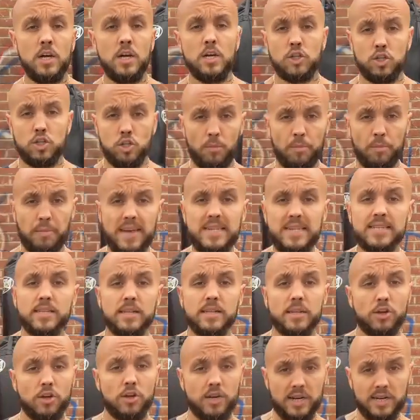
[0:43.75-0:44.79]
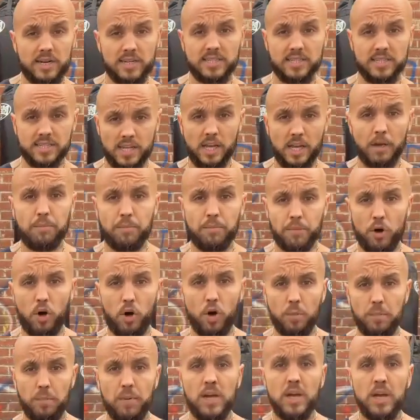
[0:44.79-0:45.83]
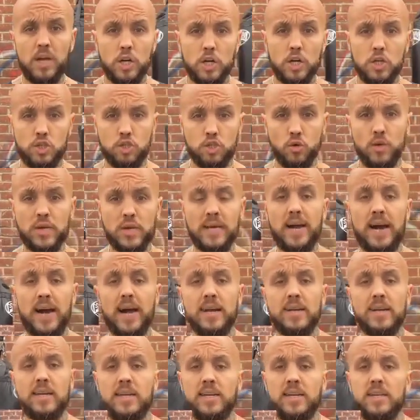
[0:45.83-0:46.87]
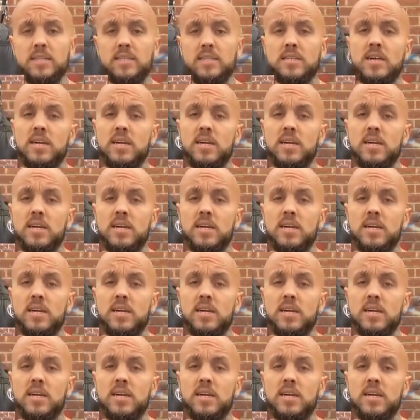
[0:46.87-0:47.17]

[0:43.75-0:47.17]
So basically you're gonna skip rope doing high knees.